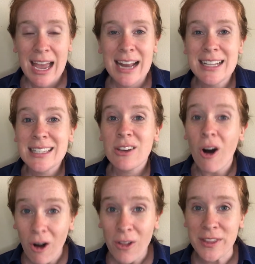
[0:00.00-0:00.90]
And it's
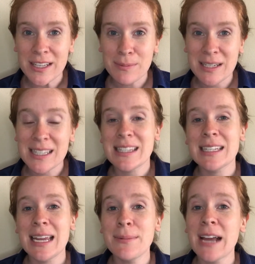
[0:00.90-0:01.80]
called this because it's
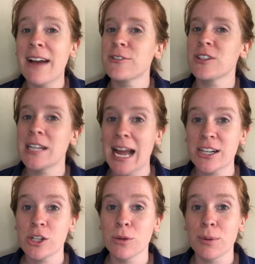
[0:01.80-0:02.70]
named after the
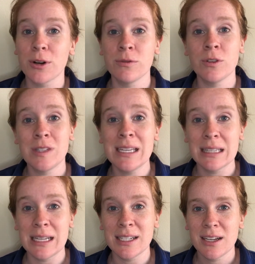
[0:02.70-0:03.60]
national bird of New
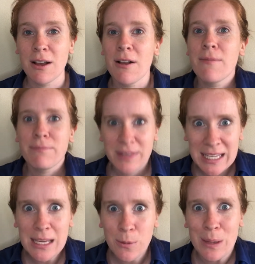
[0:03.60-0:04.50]
Zealand, the
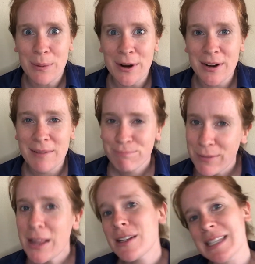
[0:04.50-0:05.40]
kiwi bird.
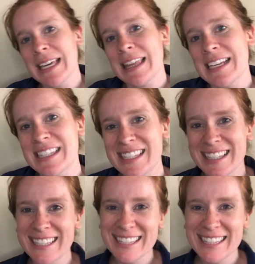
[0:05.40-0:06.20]
It looks like this.